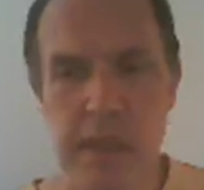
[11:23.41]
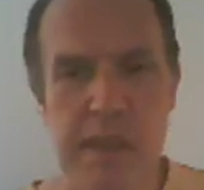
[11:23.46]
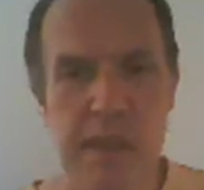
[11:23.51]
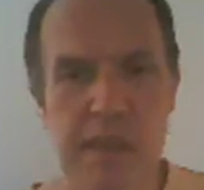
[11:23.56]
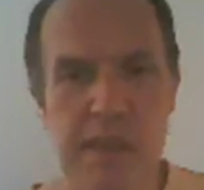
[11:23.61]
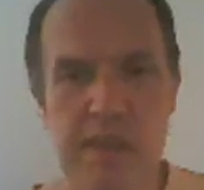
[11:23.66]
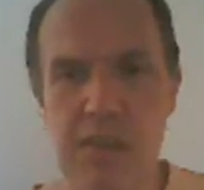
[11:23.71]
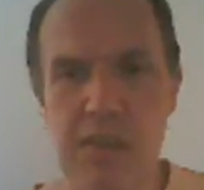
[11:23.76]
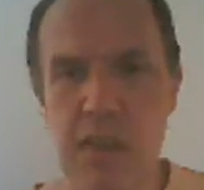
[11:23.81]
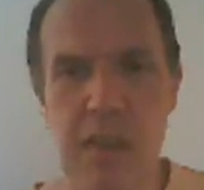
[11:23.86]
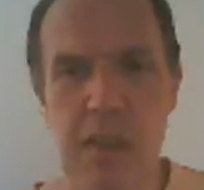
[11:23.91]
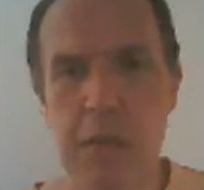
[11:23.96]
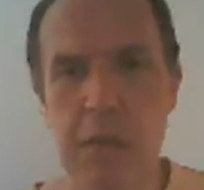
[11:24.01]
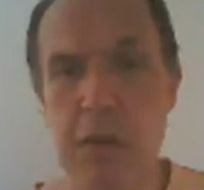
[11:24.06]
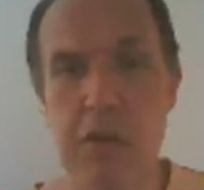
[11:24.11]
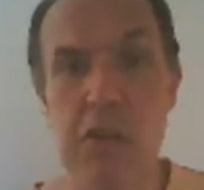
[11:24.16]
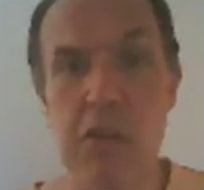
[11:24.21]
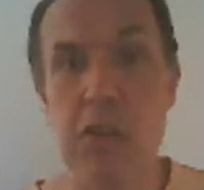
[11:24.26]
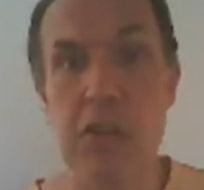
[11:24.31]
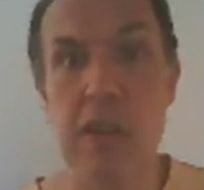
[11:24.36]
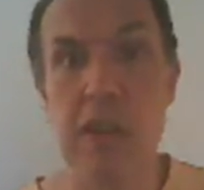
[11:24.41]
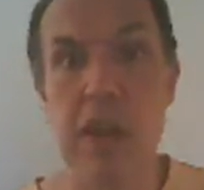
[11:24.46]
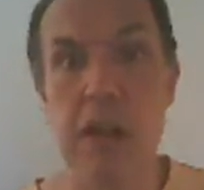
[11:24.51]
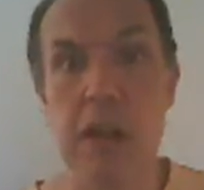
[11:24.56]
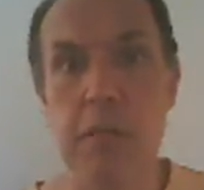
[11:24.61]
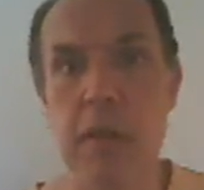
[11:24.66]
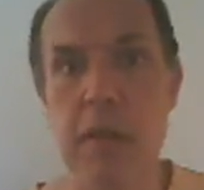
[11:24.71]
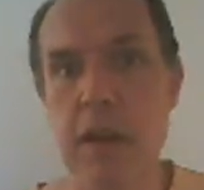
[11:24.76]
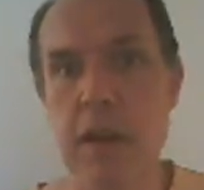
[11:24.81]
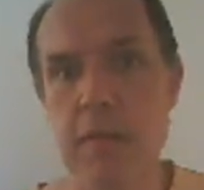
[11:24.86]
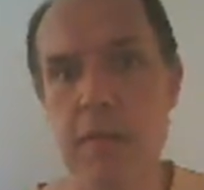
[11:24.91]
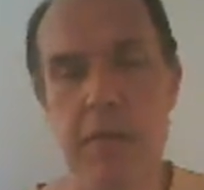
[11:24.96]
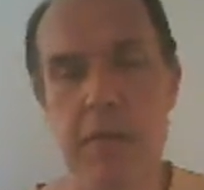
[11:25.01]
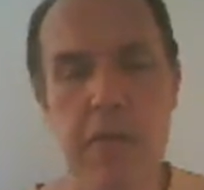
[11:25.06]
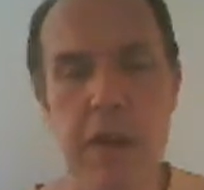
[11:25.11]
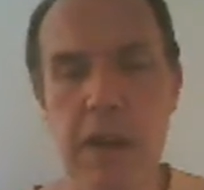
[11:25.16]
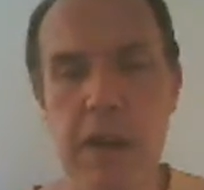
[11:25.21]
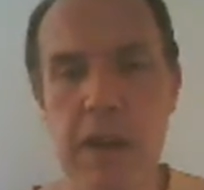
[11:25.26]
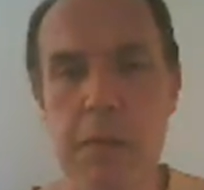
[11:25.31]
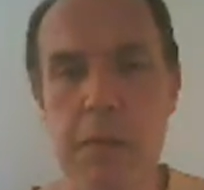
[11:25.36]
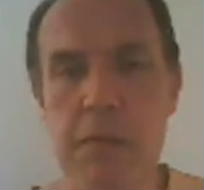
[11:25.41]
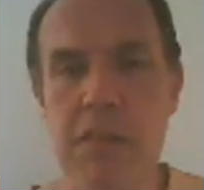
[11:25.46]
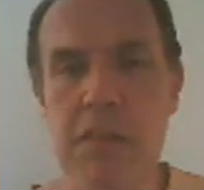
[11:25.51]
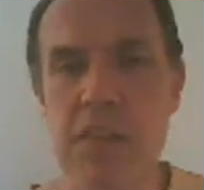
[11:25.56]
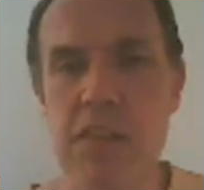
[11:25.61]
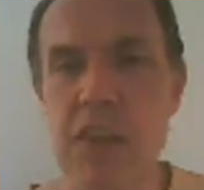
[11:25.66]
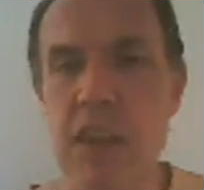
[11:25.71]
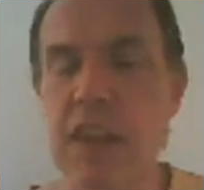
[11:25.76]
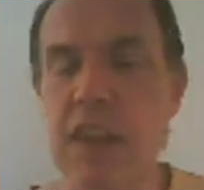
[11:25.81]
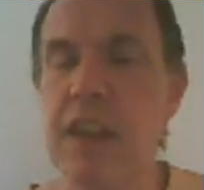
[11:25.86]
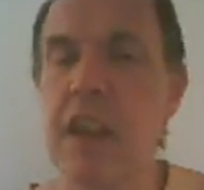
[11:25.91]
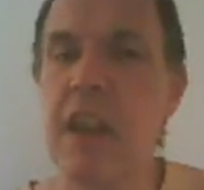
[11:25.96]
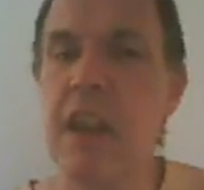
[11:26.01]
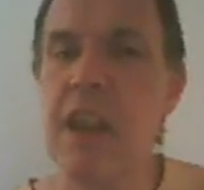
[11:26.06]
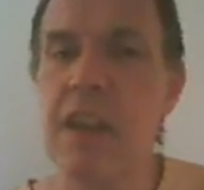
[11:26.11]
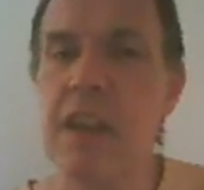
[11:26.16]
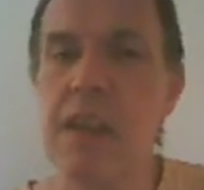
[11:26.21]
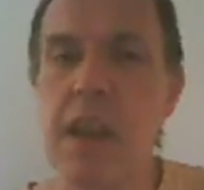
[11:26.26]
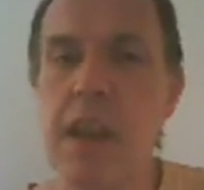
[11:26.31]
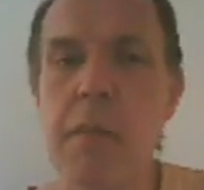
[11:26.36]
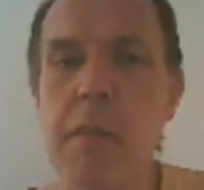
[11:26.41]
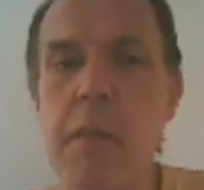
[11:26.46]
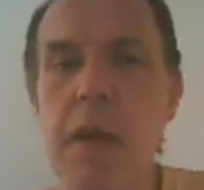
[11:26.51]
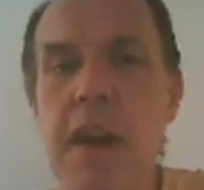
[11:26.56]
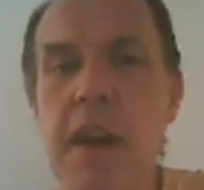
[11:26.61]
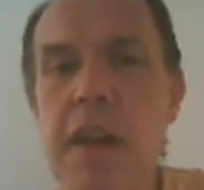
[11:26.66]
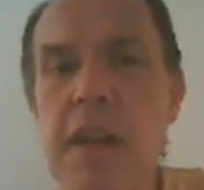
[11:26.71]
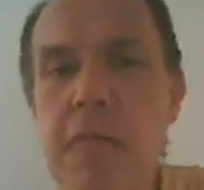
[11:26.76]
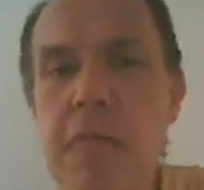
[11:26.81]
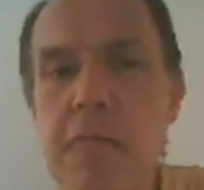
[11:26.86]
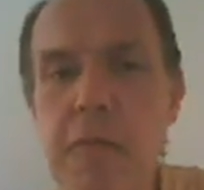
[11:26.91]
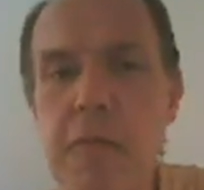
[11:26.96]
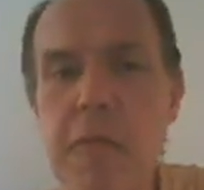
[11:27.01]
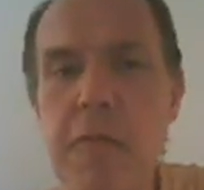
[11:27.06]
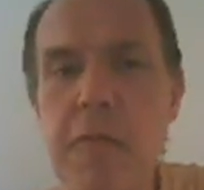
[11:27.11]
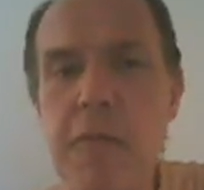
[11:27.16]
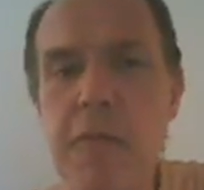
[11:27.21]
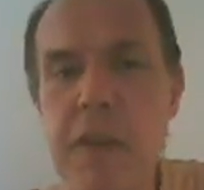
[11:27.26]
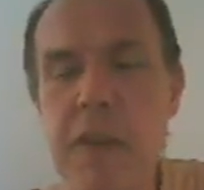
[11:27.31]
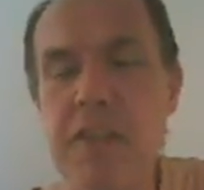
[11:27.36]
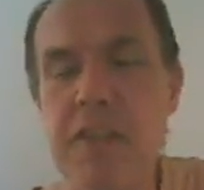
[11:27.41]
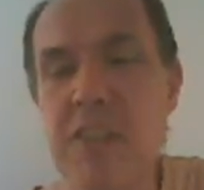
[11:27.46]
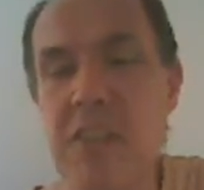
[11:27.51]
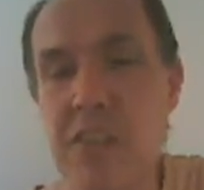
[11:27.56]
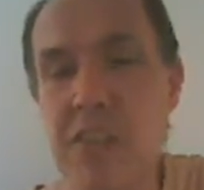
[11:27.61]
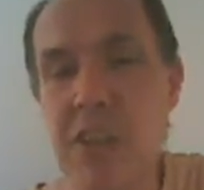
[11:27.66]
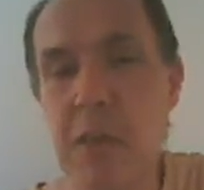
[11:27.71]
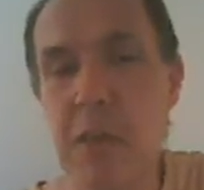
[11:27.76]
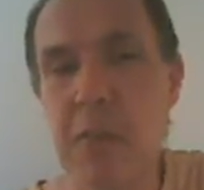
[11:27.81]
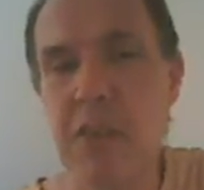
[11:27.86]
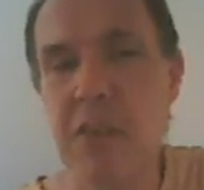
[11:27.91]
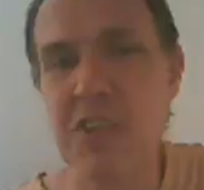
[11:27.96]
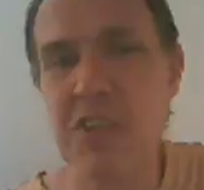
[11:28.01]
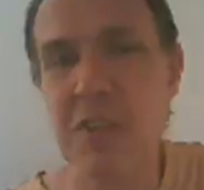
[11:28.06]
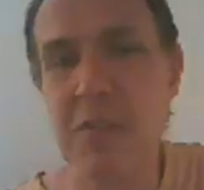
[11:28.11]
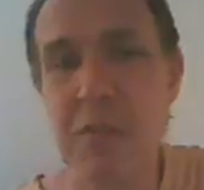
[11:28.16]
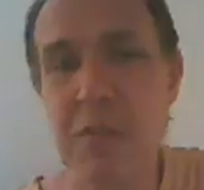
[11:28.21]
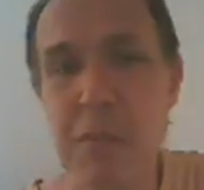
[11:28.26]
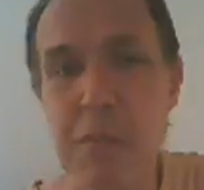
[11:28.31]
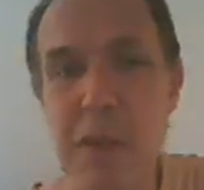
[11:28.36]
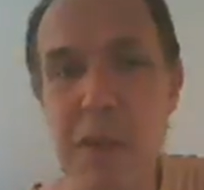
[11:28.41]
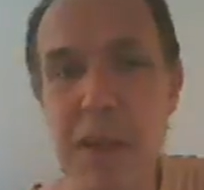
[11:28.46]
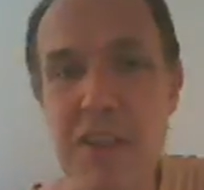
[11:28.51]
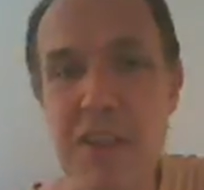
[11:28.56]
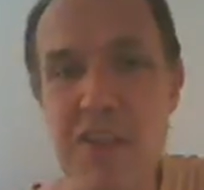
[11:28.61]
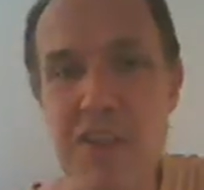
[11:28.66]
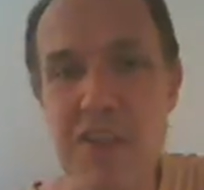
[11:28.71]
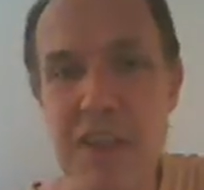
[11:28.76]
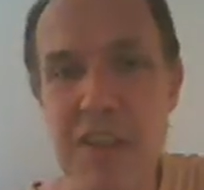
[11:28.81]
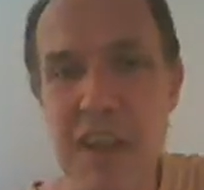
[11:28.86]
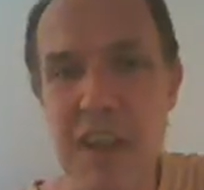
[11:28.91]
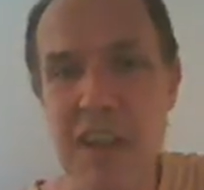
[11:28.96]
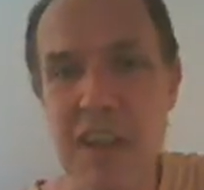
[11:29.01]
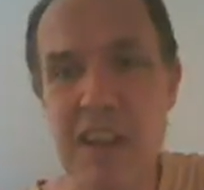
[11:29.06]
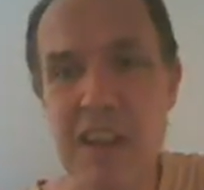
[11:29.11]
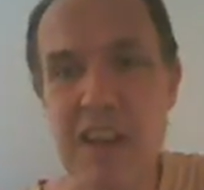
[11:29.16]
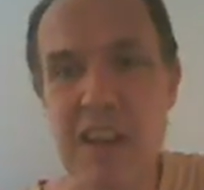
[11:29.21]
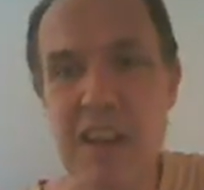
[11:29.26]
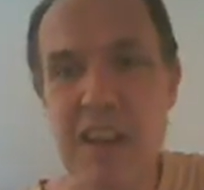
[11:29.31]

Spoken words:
let's say, was a loudmouth, for argument's sake, they may have revealed so much information that